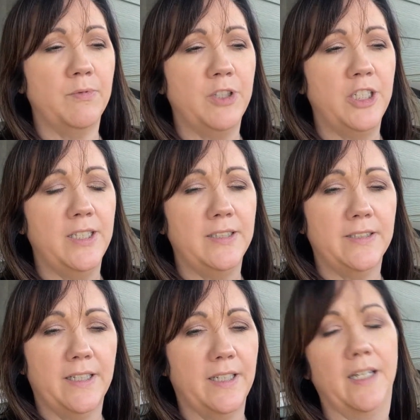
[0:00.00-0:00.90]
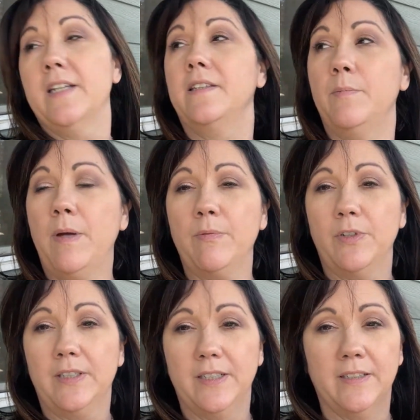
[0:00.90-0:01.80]
cheese stick and the
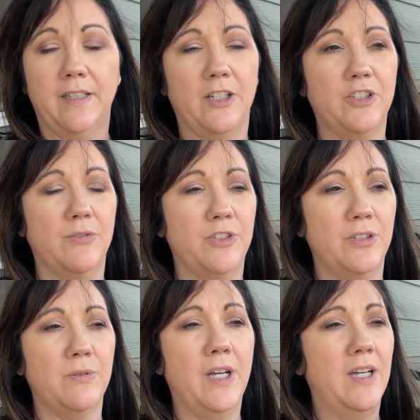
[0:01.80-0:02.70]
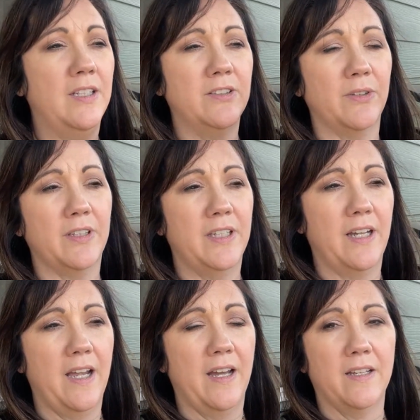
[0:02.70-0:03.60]
pepperoni stick that I showed you. It's the only thing I
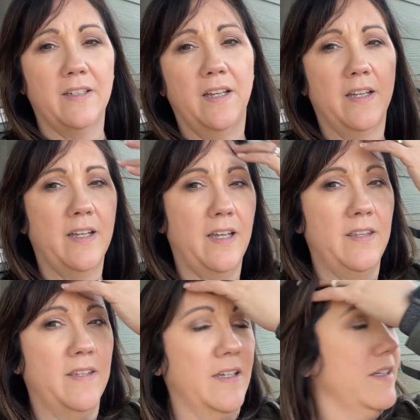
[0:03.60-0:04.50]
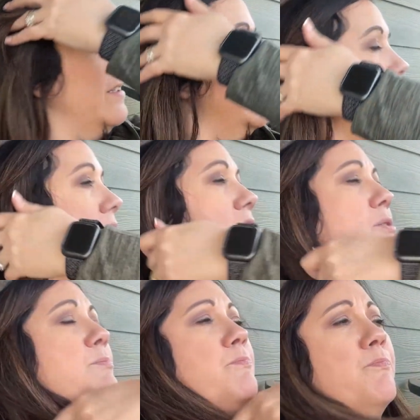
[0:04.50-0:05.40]
had. And then
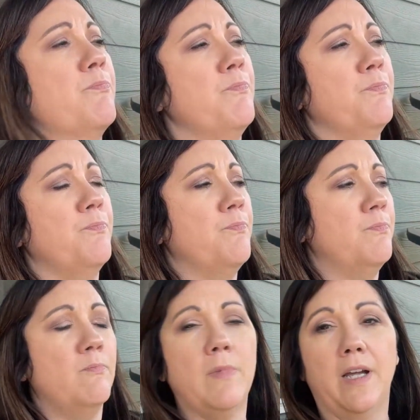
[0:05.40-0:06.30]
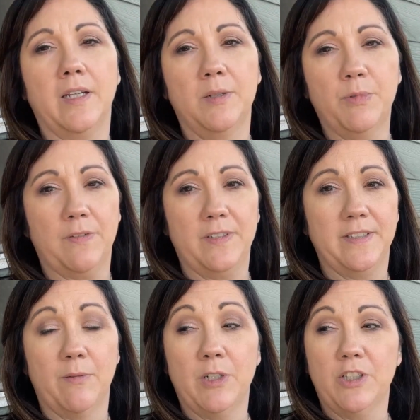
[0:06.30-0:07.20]
um, my breakfast
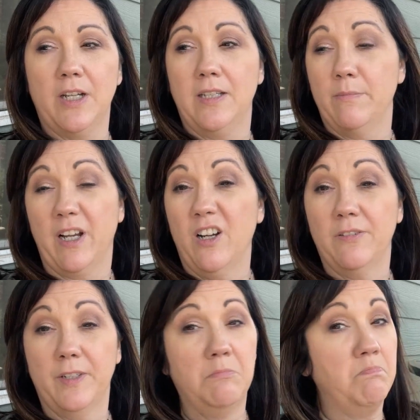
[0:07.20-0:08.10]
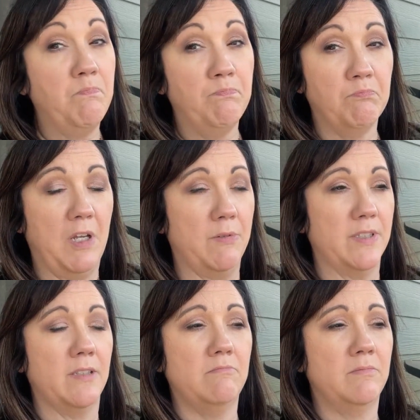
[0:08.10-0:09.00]
sandwich and then my coffee. That was
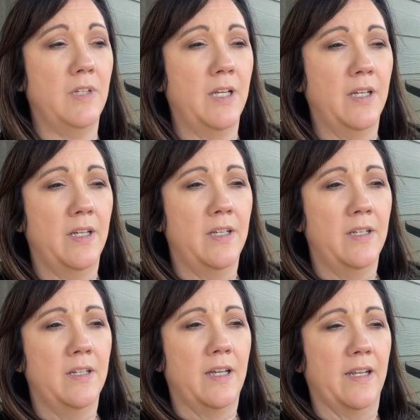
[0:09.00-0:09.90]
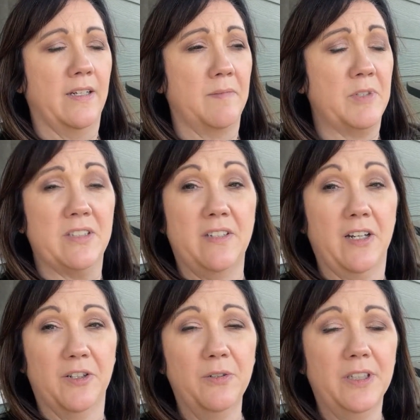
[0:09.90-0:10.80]
it. And I'm just not
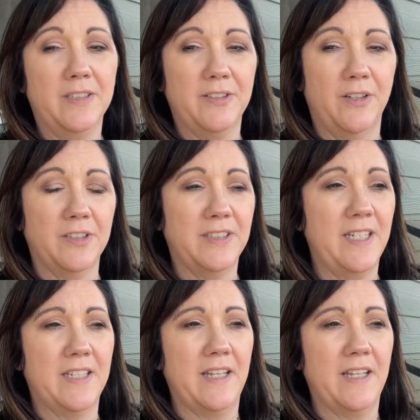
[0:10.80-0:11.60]
hungry. So I'll just take